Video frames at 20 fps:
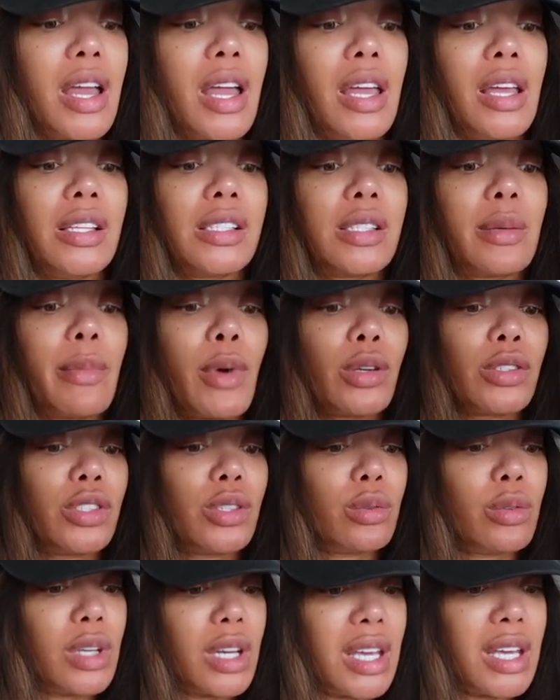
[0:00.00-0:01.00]
is the most
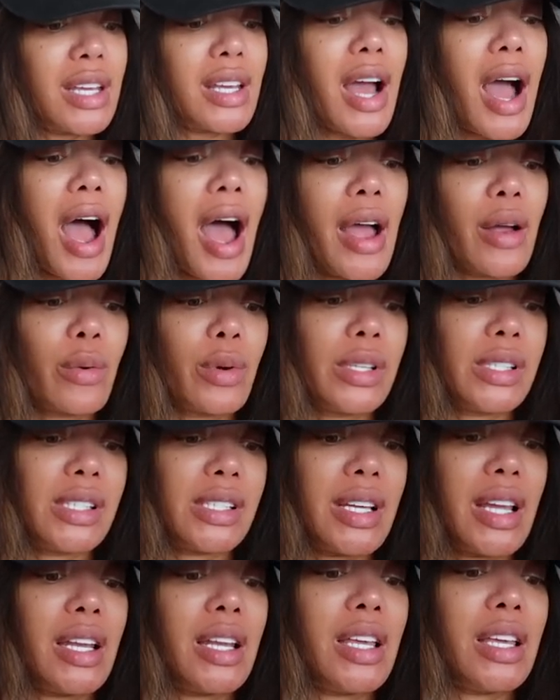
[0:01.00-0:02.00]
unique iris
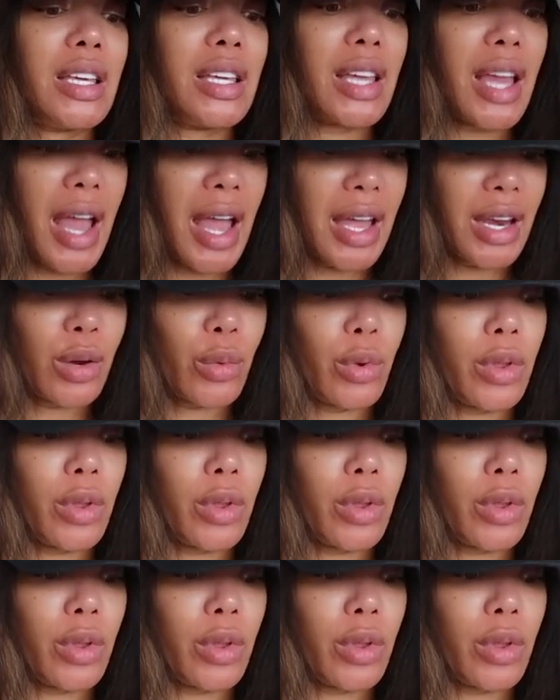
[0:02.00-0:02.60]
scent yet,